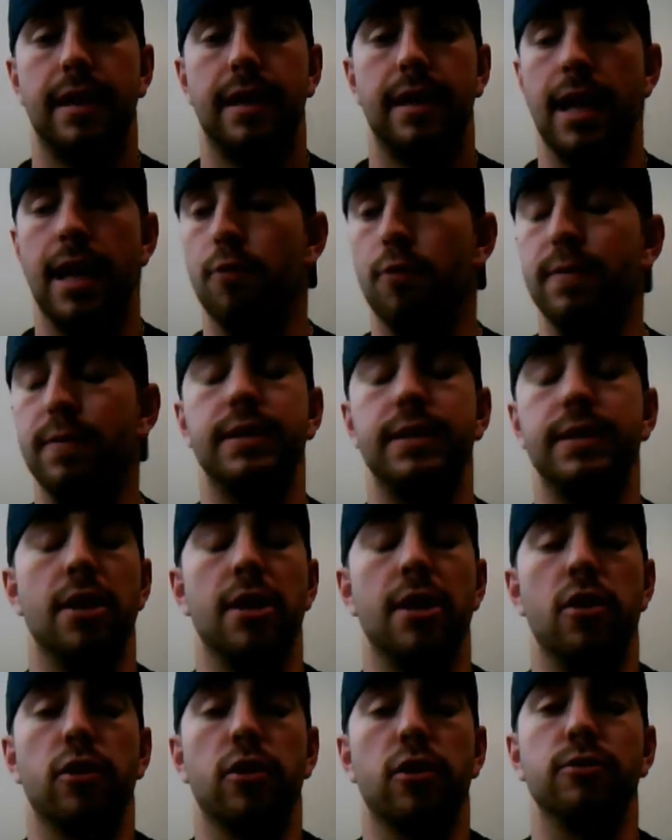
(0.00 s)
L.B.
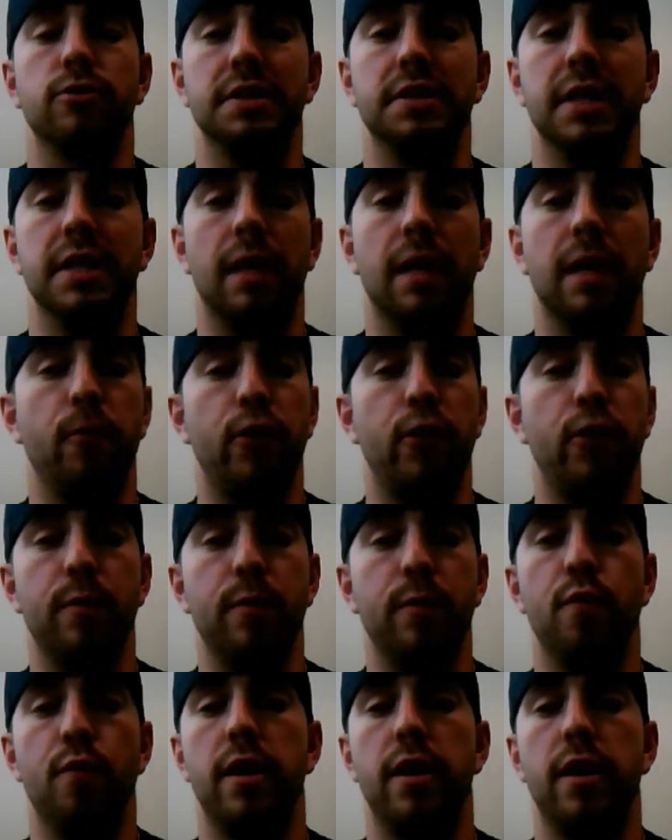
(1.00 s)
Stonecker's done. I'm ready to
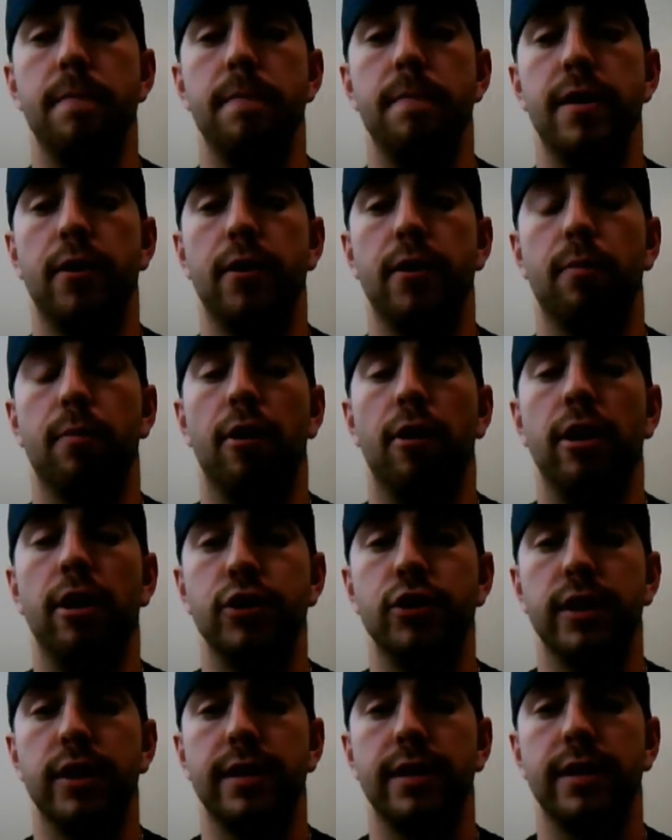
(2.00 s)
move on to bigger
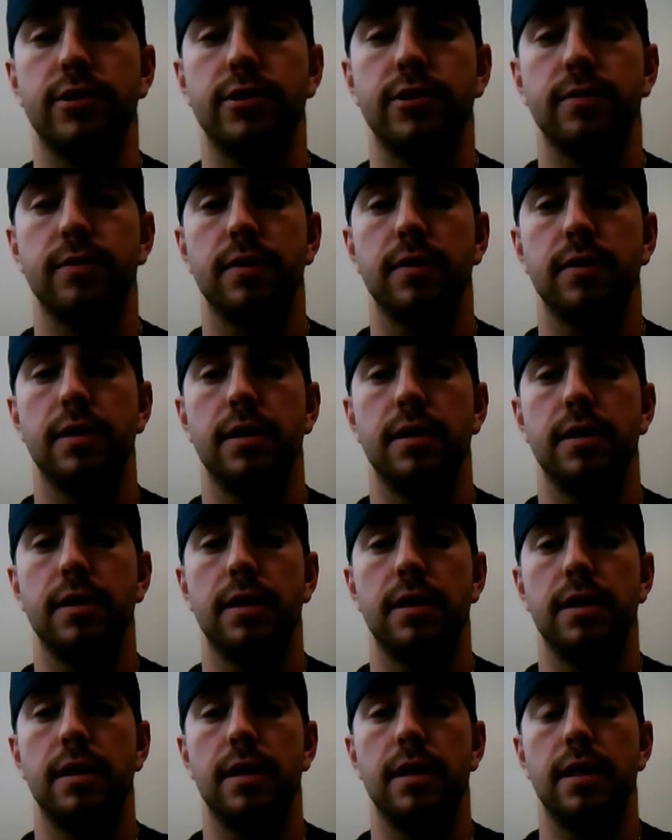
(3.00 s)
projects.
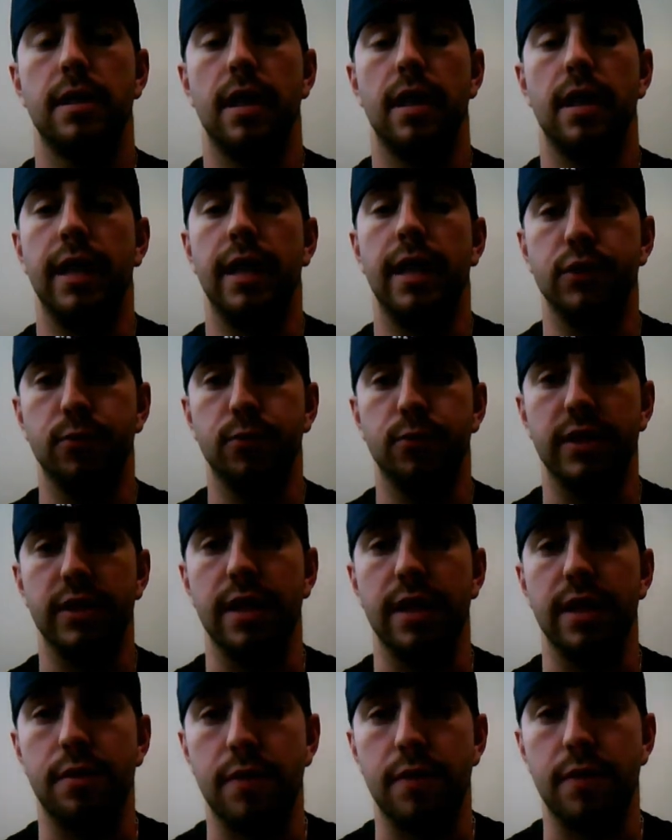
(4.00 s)
I just want to
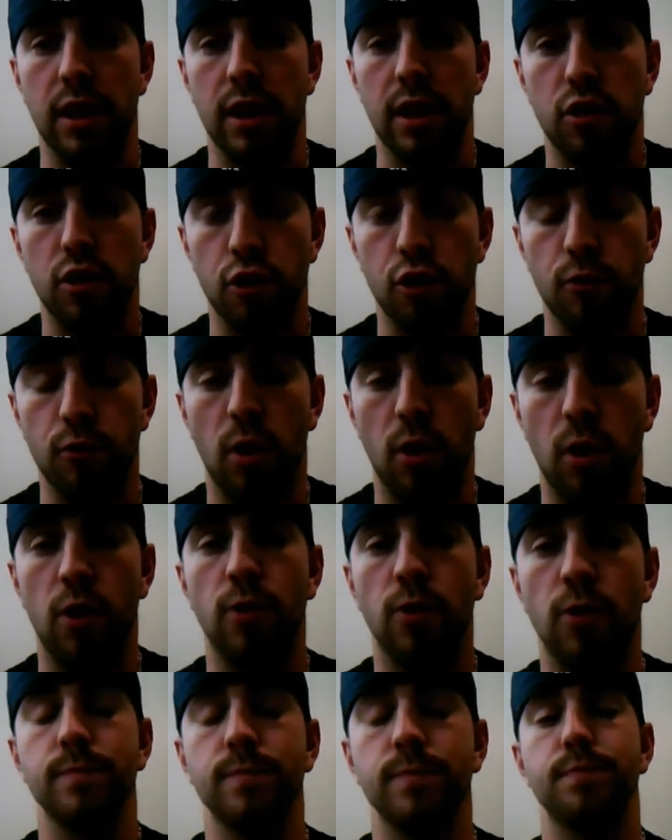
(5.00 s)
say thank you to you
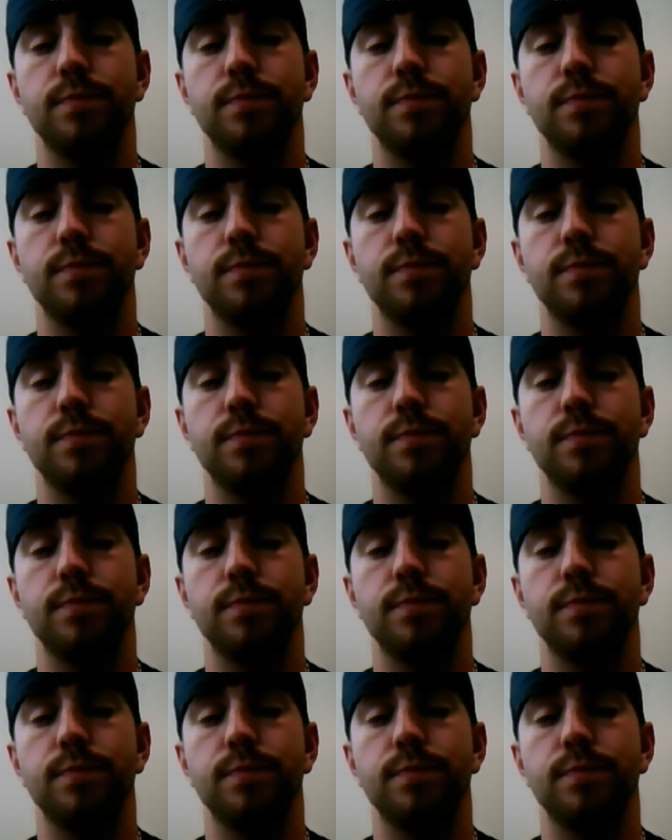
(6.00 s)
all.